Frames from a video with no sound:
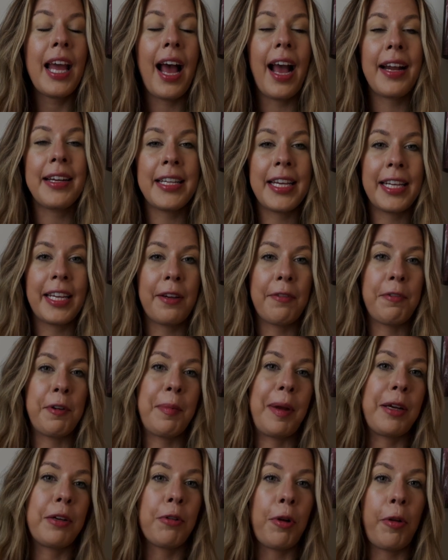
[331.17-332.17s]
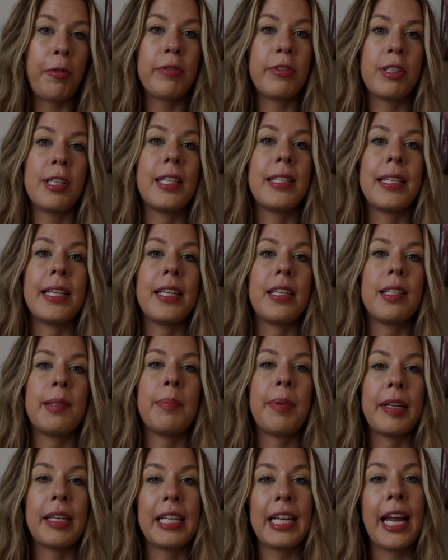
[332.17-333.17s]
I take it for my Crohn's disease,
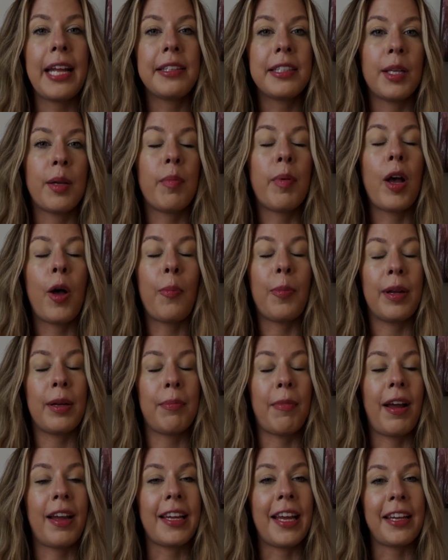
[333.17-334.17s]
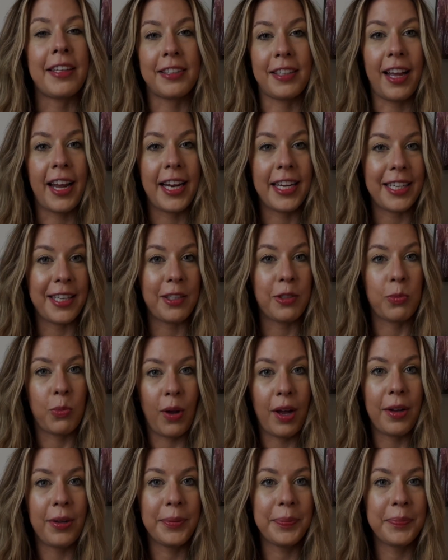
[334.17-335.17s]
but it ends up helping my anxiety as
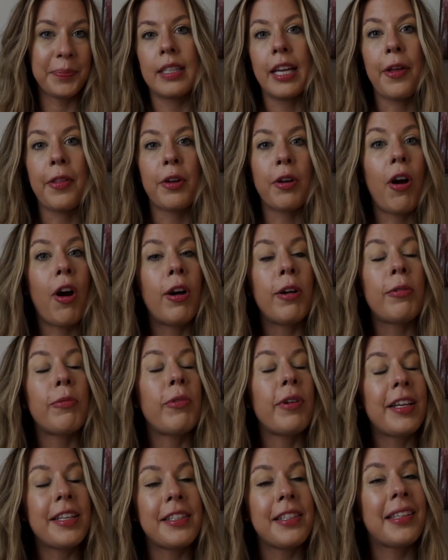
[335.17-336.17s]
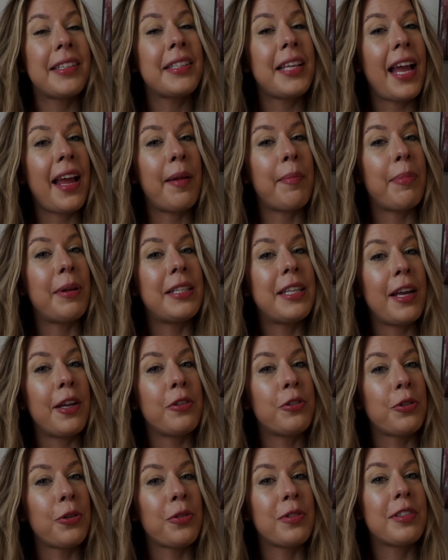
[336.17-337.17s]
well. Now, there are risks and
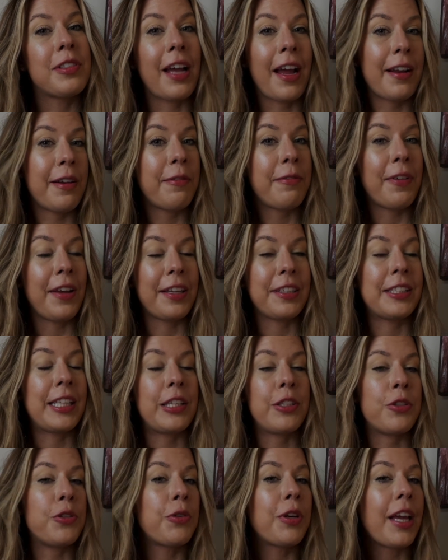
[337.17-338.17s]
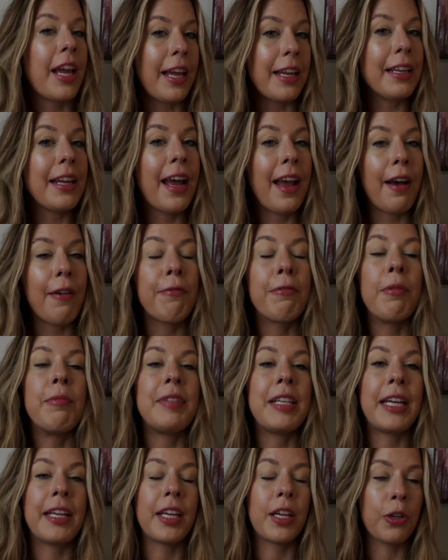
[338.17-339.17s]
potential side effects that you can have from
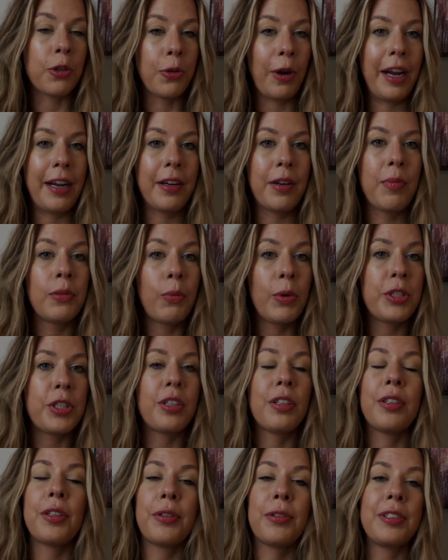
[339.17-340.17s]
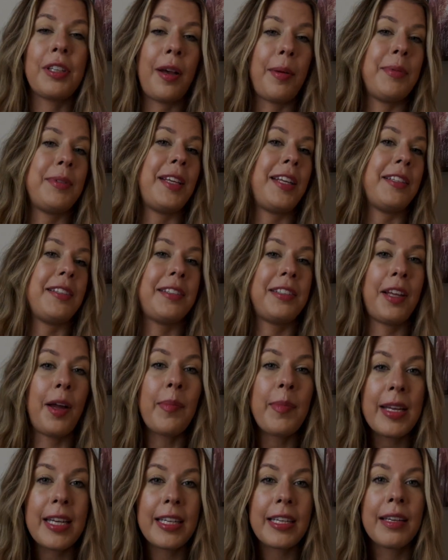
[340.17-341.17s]
taking Kratom, which includes upset
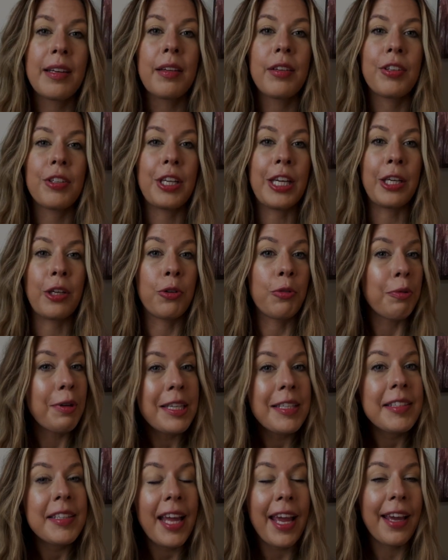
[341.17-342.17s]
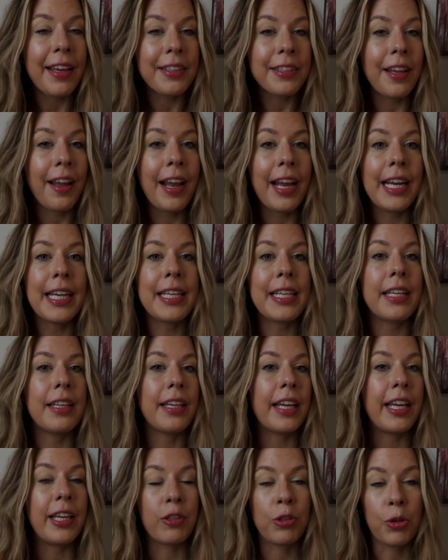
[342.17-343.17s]
stomach, increased
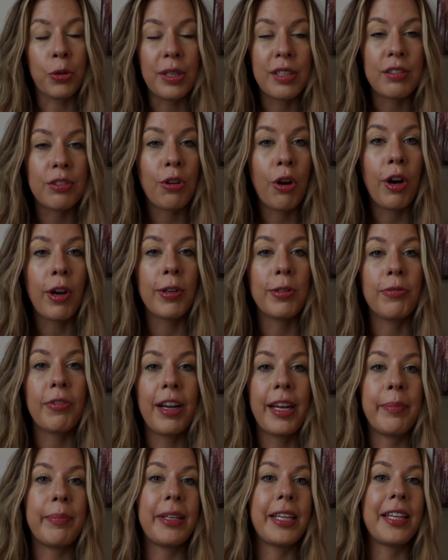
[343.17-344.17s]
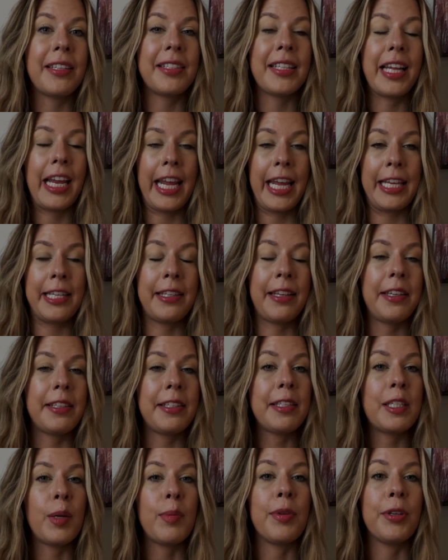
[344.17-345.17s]
anxiety, increased heart rate because it is a
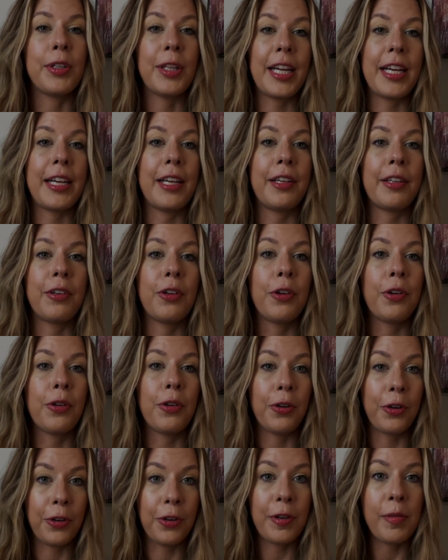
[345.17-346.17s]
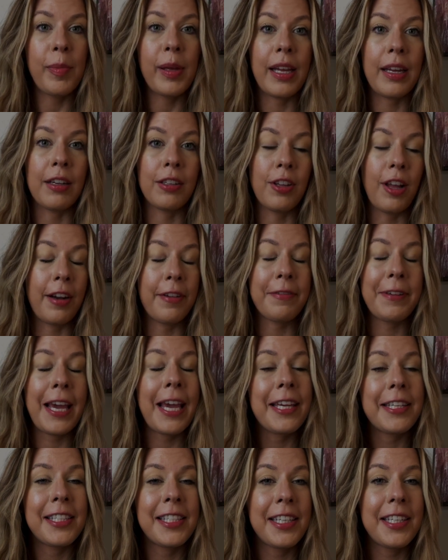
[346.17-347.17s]
stimulating herb in a lot of
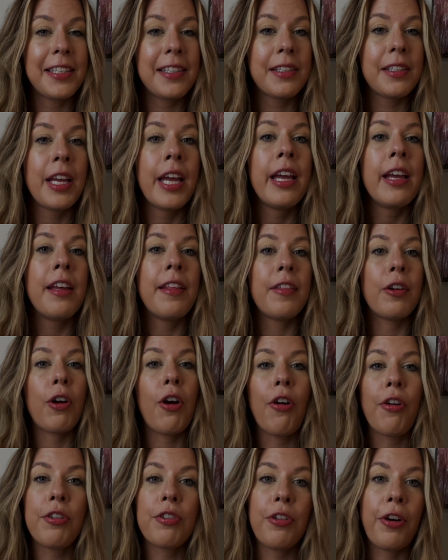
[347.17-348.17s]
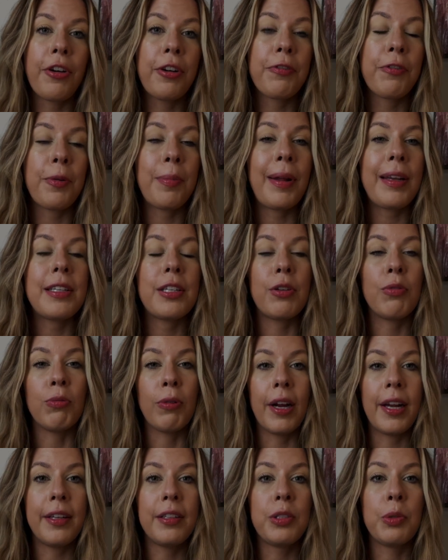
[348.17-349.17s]
cases. There are dark fermented
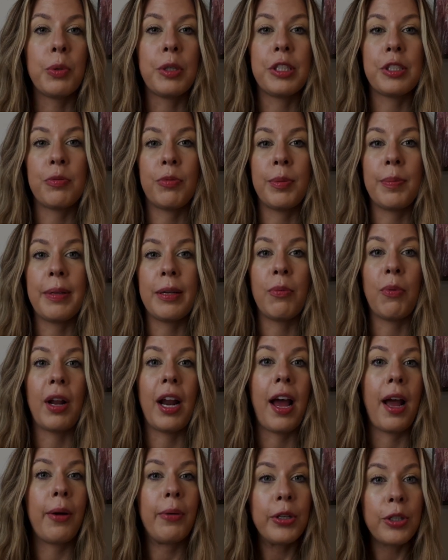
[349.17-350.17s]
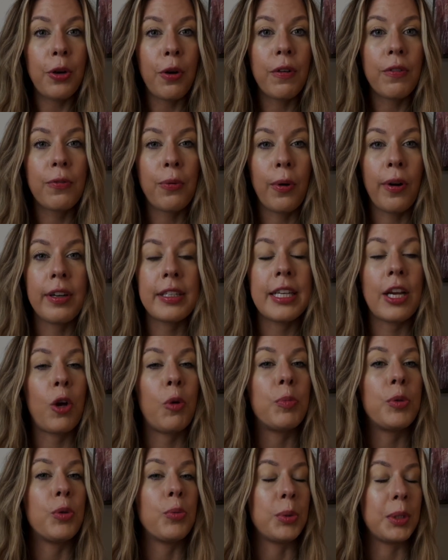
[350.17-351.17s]
reds, which would be what I would go for to
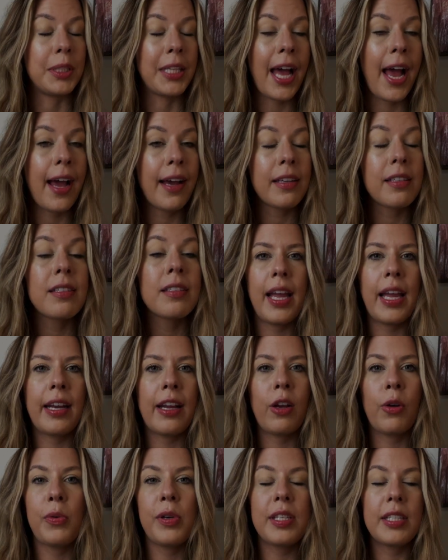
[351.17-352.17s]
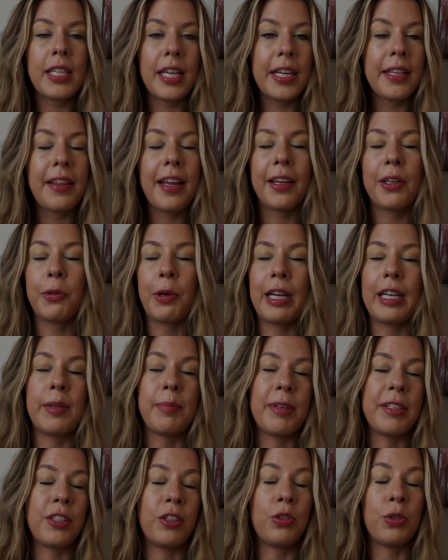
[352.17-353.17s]
help you relax. And I always say that
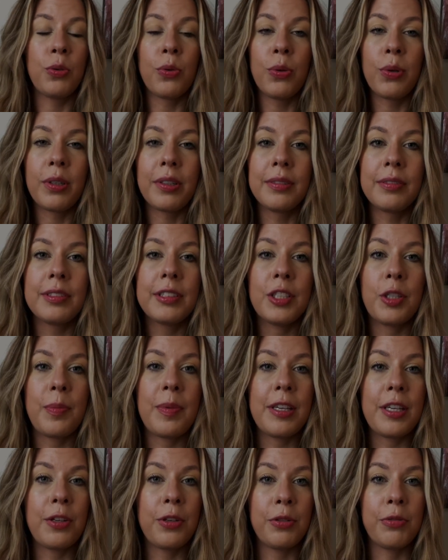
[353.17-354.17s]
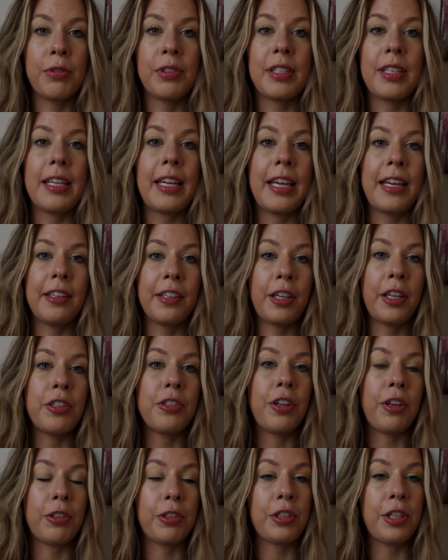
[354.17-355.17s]
Kratom is a tool to be used in
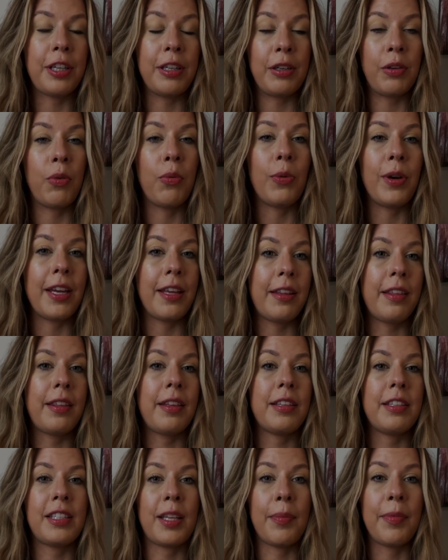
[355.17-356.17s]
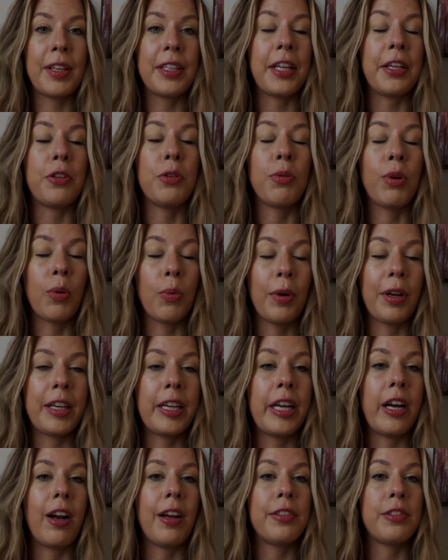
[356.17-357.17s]
conjunction with something that you are
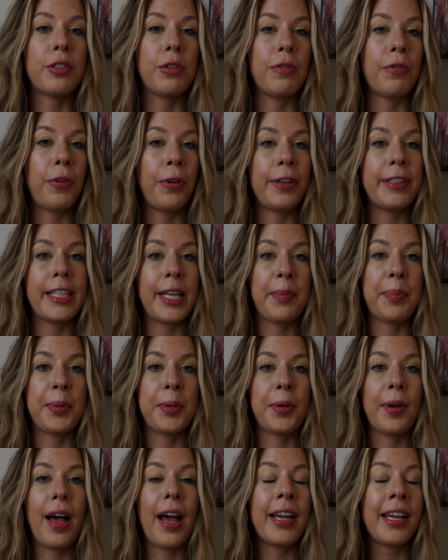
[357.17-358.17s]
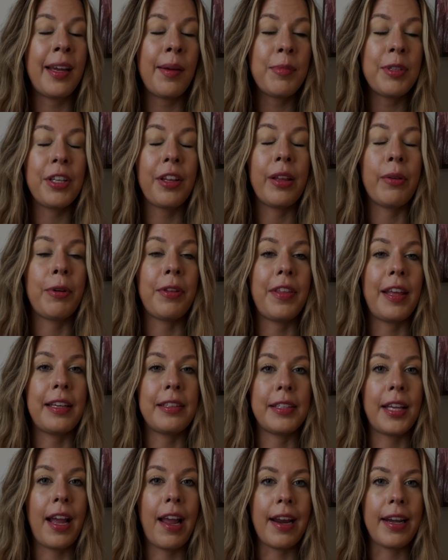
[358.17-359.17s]
working on. So for example, I am dealing with
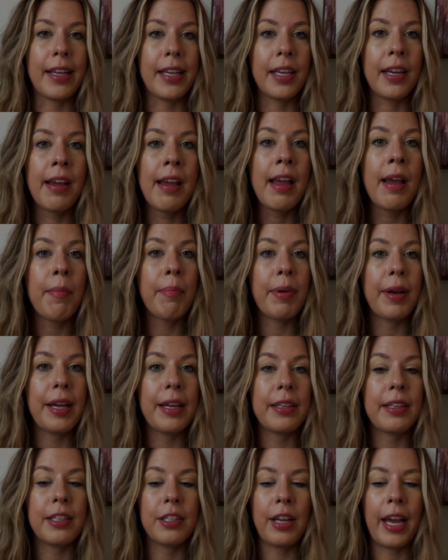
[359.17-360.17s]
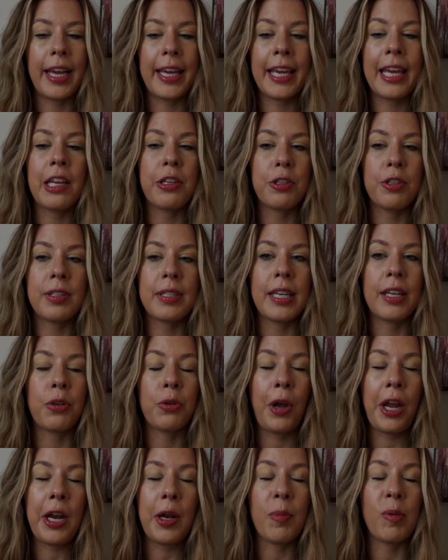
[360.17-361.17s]
anxiety, but I can't just take
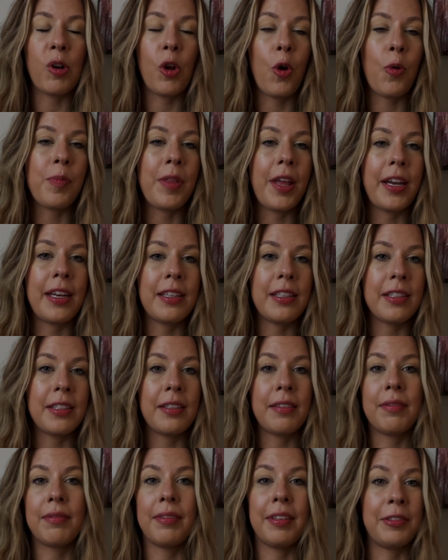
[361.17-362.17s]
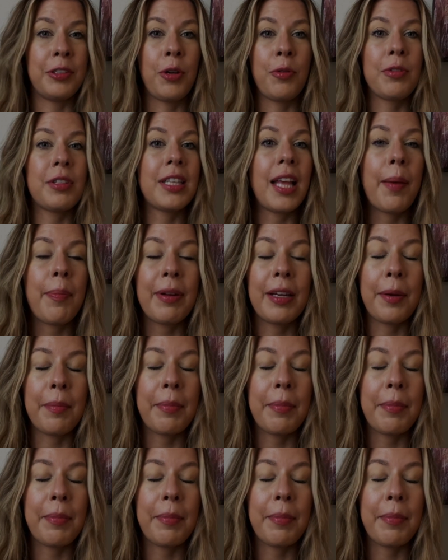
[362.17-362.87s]
Kratom and hope that it's, you know, slapping a